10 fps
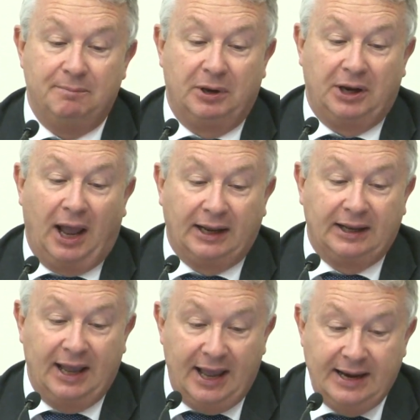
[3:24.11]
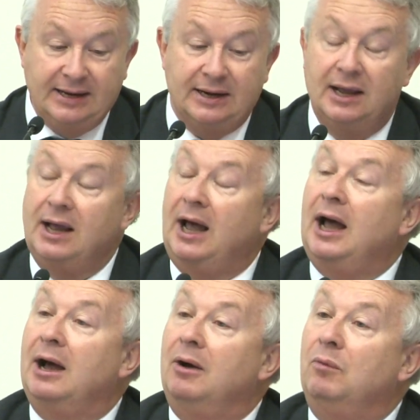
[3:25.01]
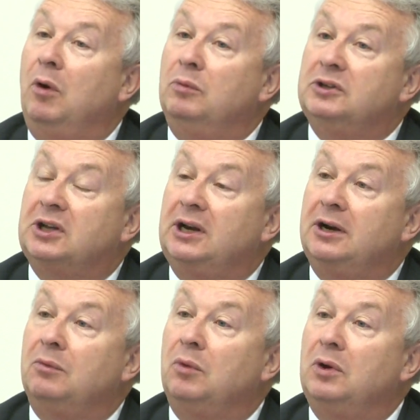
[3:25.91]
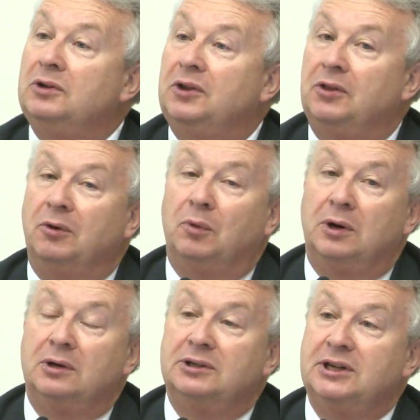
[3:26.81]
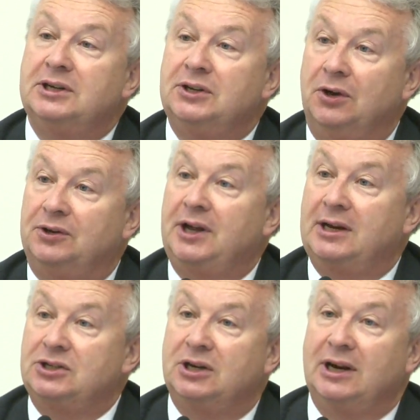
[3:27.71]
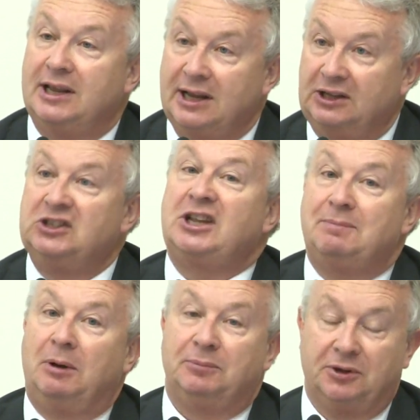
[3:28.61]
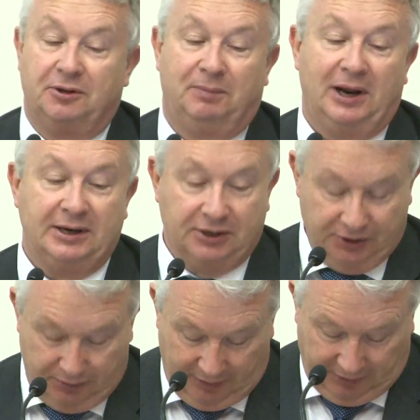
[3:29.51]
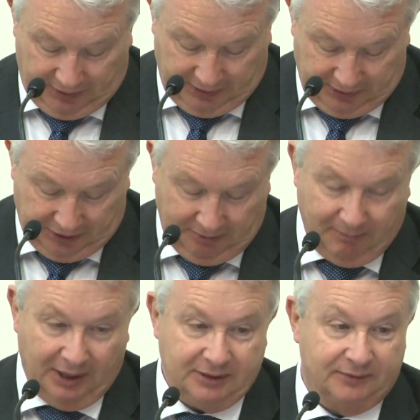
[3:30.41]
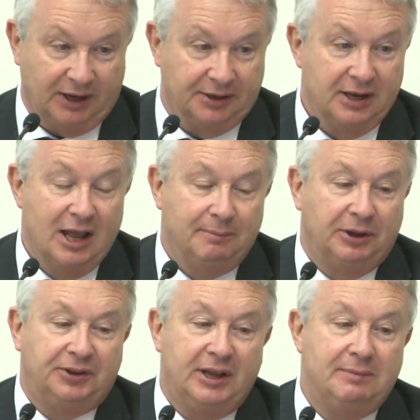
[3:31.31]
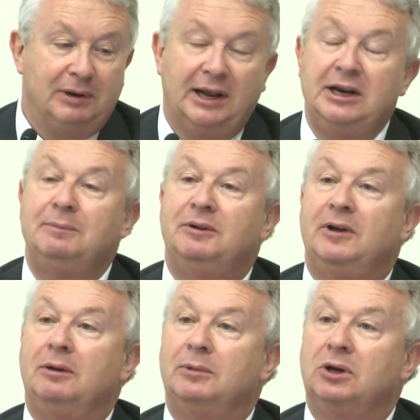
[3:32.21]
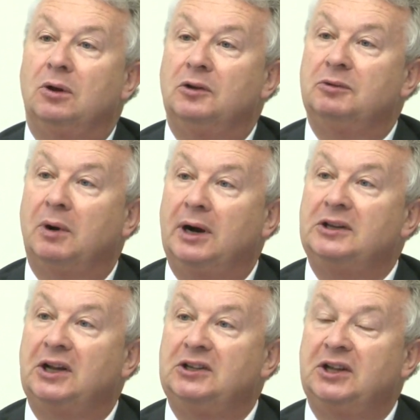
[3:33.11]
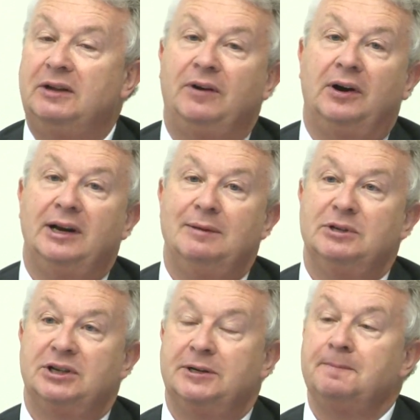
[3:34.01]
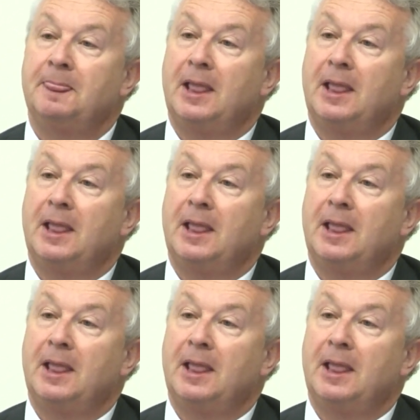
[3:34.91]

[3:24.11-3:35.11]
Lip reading: But again, what was clear was that the world did not actually step up to the plate and do everything that it might have done. But the Millennium Development Goals were, as I say, very limited.